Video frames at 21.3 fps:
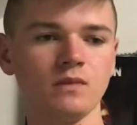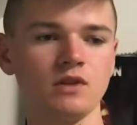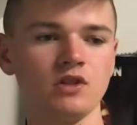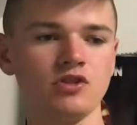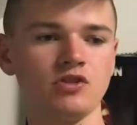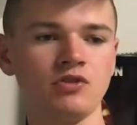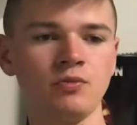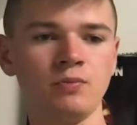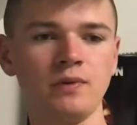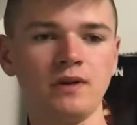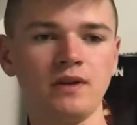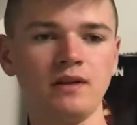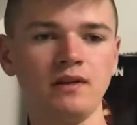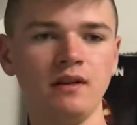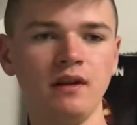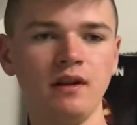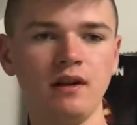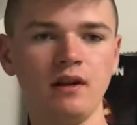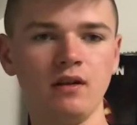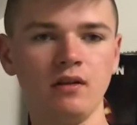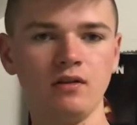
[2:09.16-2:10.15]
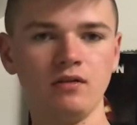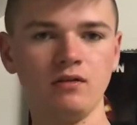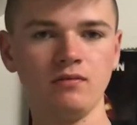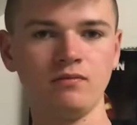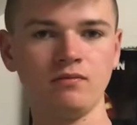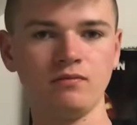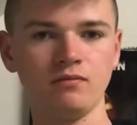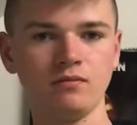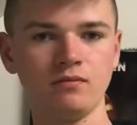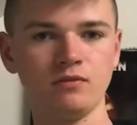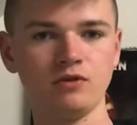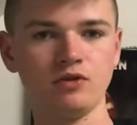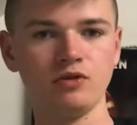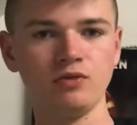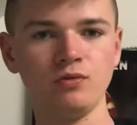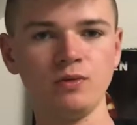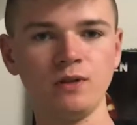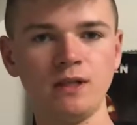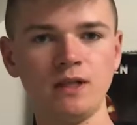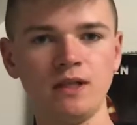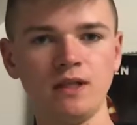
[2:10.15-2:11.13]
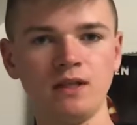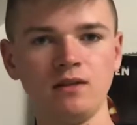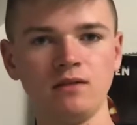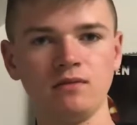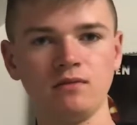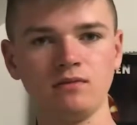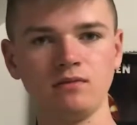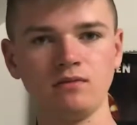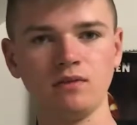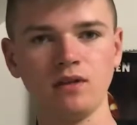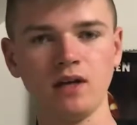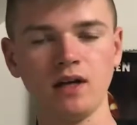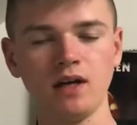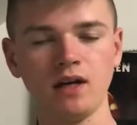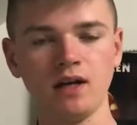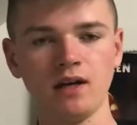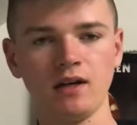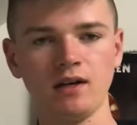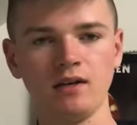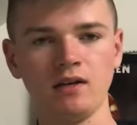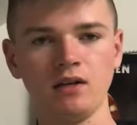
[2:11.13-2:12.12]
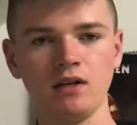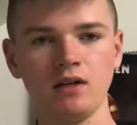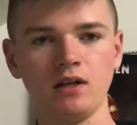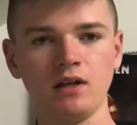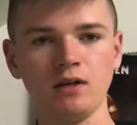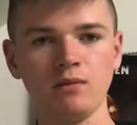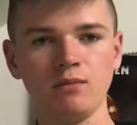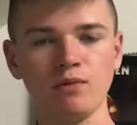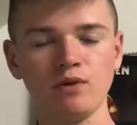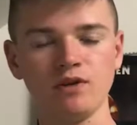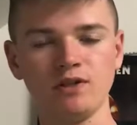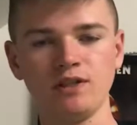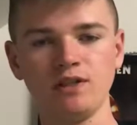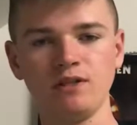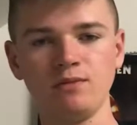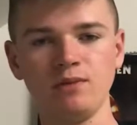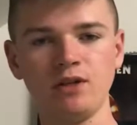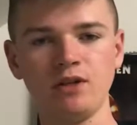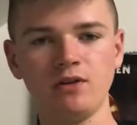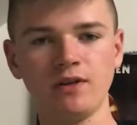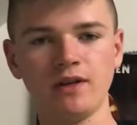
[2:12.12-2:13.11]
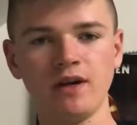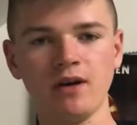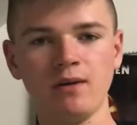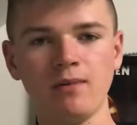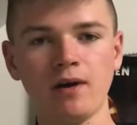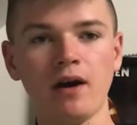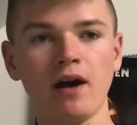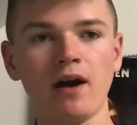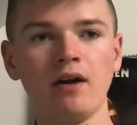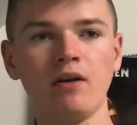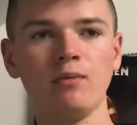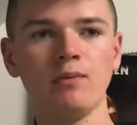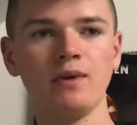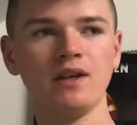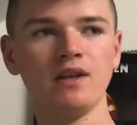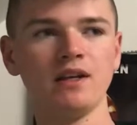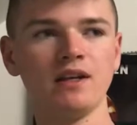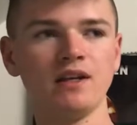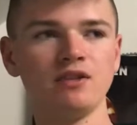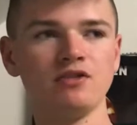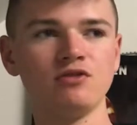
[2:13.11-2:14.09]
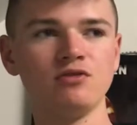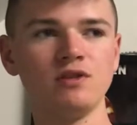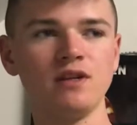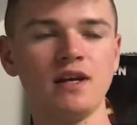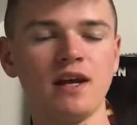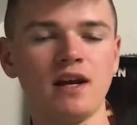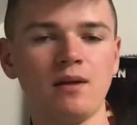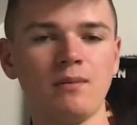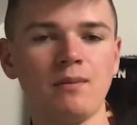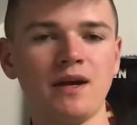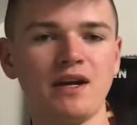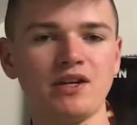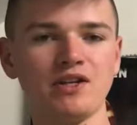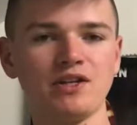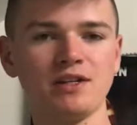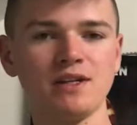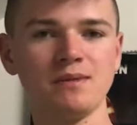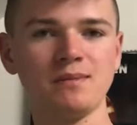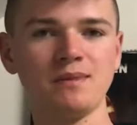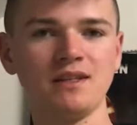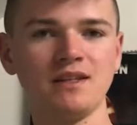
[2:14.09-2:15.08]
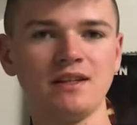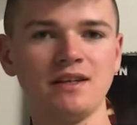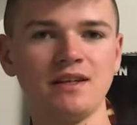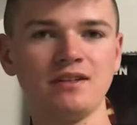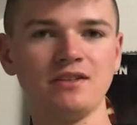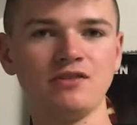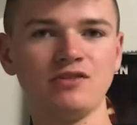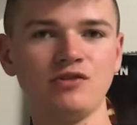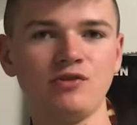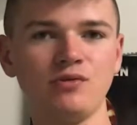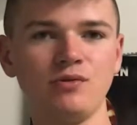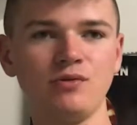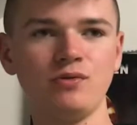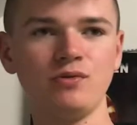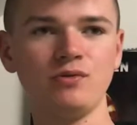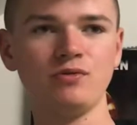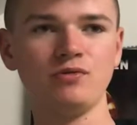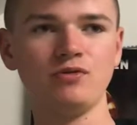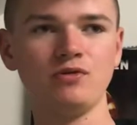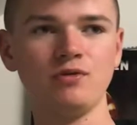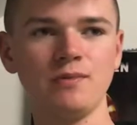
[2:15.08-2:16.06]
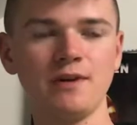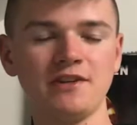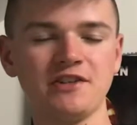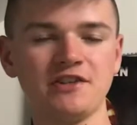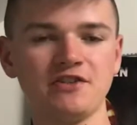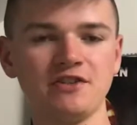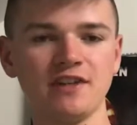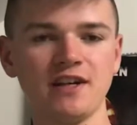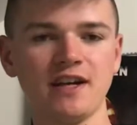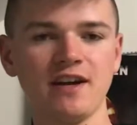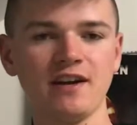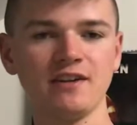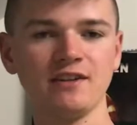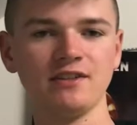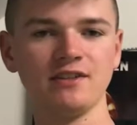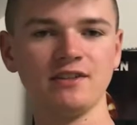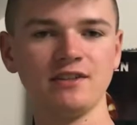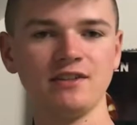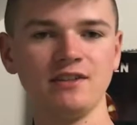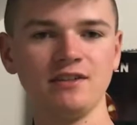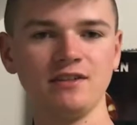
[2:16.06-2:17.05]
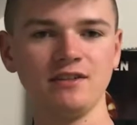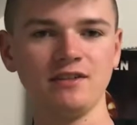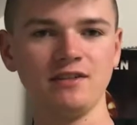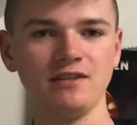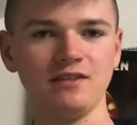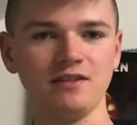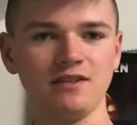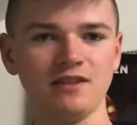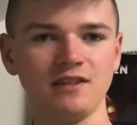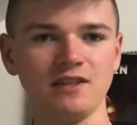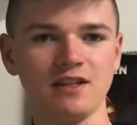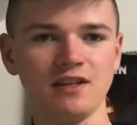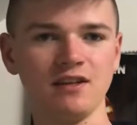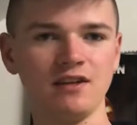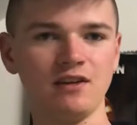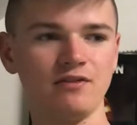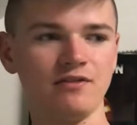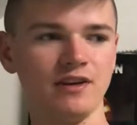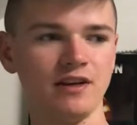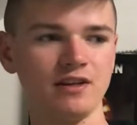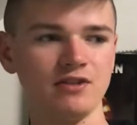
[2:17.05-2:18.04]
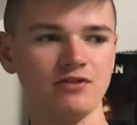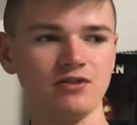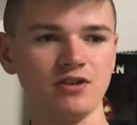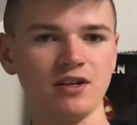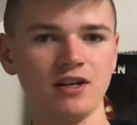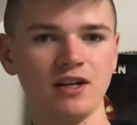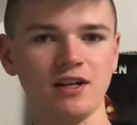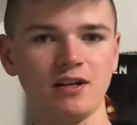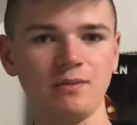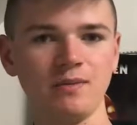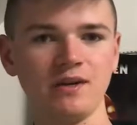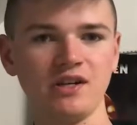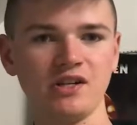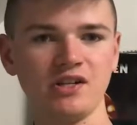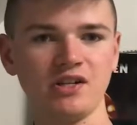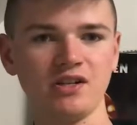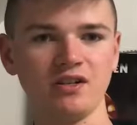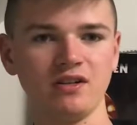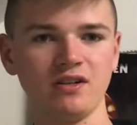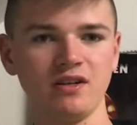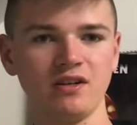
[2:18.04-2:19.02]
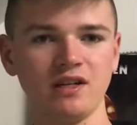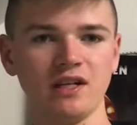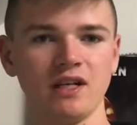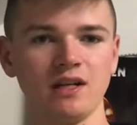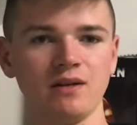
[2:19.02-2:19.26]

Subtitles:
stupid little 2D person that we don't care about. I don't mean like 2D animation. I mean like two-dimensional character, because I love hand-drawn animation. I